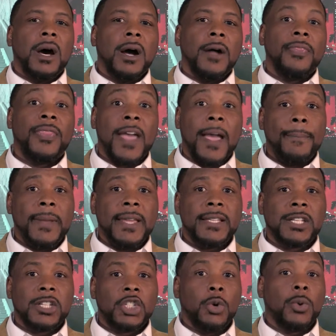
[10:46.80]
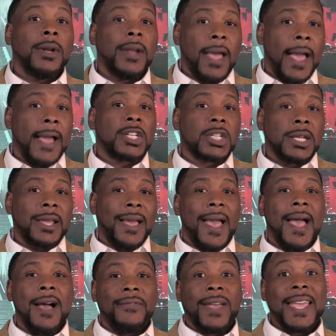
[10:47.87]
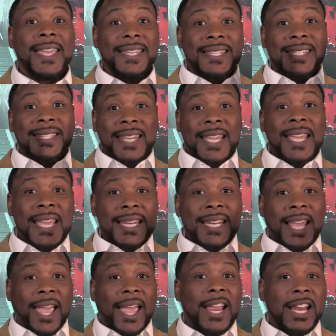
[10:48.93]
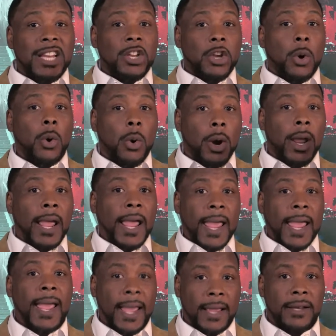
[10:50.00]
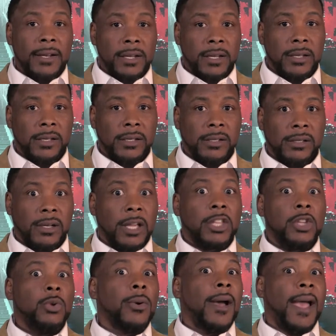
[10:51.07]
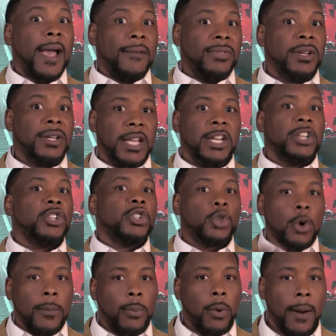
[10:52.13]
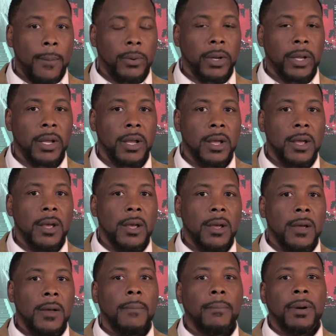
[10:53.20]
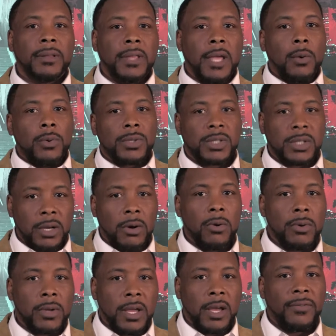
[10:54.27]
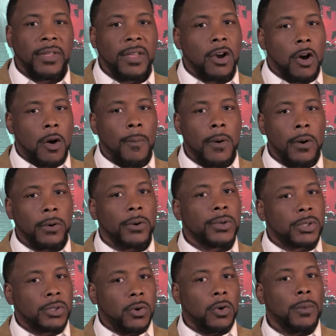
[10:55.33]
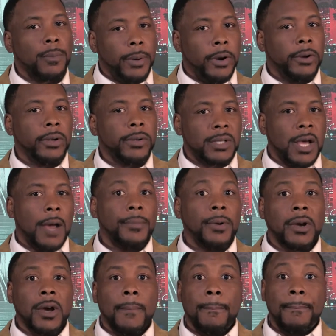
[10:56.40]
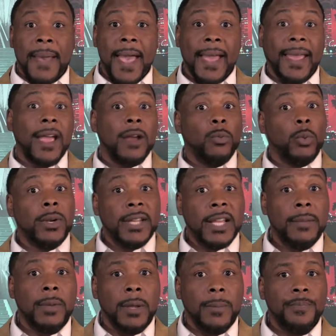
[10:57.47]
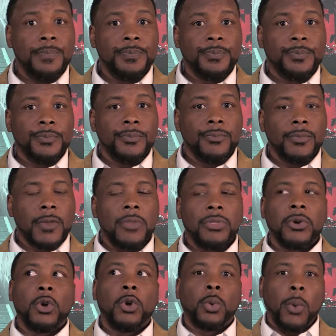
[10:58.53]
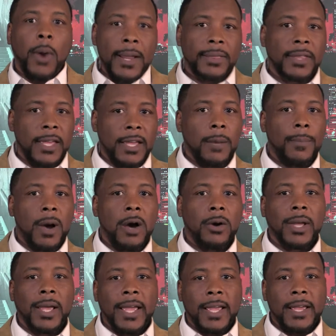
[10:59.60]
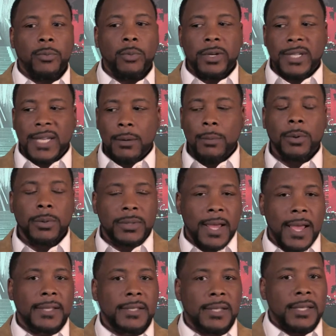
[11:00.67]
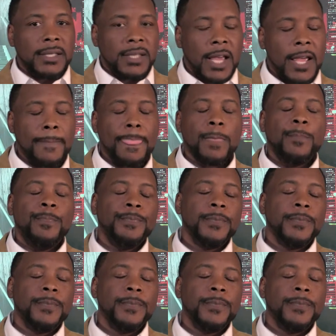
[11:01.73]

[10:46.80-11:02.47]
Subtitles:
That means that you can actually have a deed in your hand, like you have the deed, it is your property, but they will still give the homeowner a certain period of time to come back and redeem it. Now, the great thing about a redeemable tax deed state